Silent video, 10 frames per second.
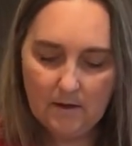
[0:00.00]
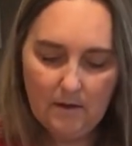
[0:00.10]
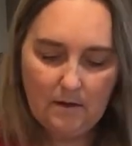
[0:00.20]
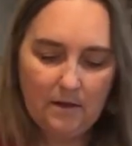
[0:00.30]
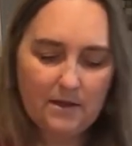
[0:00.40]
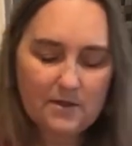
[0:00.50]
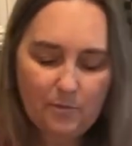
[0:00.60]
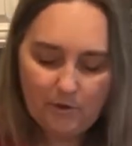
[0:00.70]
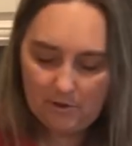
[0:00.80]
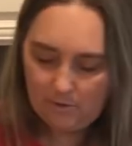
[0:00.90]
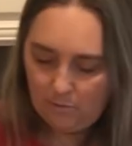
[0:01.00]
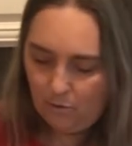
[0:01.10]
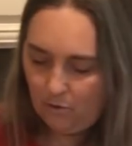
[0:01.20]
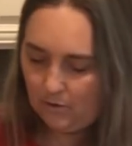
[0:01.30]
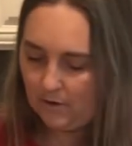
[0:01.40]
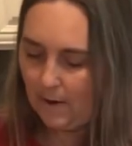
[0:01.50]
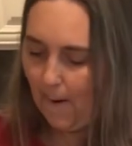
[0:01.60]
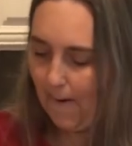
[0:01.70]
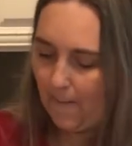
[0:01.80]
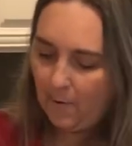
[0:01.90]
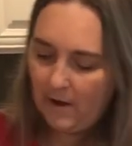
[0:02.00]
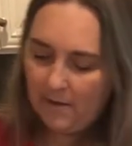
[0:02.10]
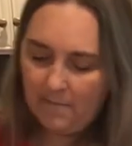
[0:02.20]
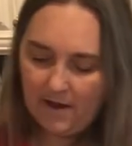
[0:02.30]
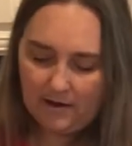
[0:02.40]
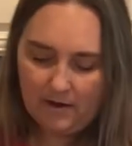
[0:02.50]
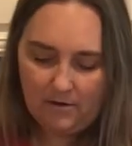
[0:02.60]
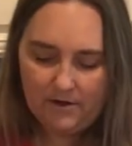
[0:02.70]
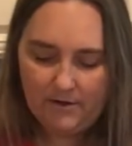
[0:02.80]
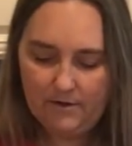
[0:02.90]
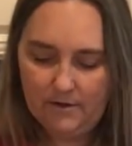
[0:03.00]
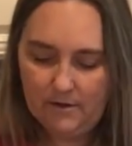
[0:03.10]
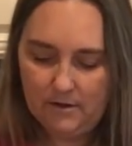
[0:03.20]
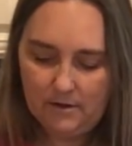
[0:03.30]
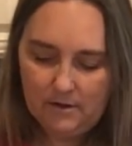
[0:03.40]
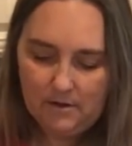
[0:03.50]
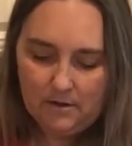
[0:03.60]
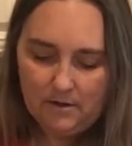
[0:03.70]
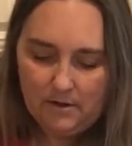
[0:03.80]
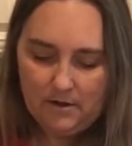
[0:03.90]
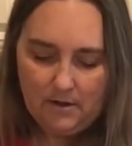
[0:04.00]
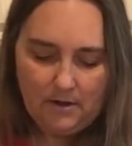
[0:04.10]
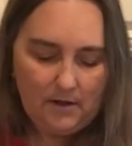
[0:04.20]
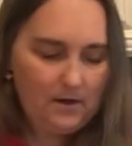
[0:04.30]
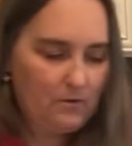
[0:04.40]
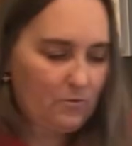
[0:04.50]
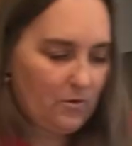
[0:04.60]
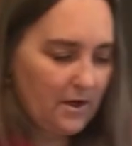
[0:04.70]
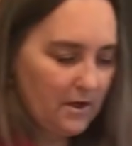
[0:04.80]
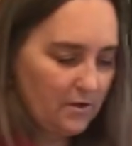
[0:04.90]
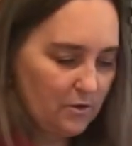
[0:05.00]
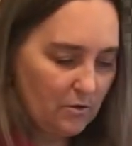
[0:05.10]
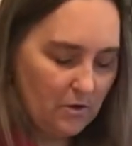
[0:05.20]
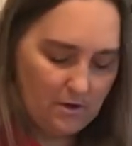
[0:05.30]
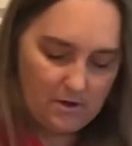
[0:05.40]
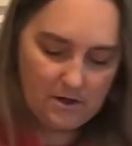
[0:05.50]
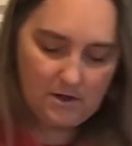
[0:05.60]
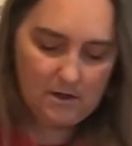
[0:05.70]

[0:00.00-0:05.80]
And let's put our pork right back out here and right into our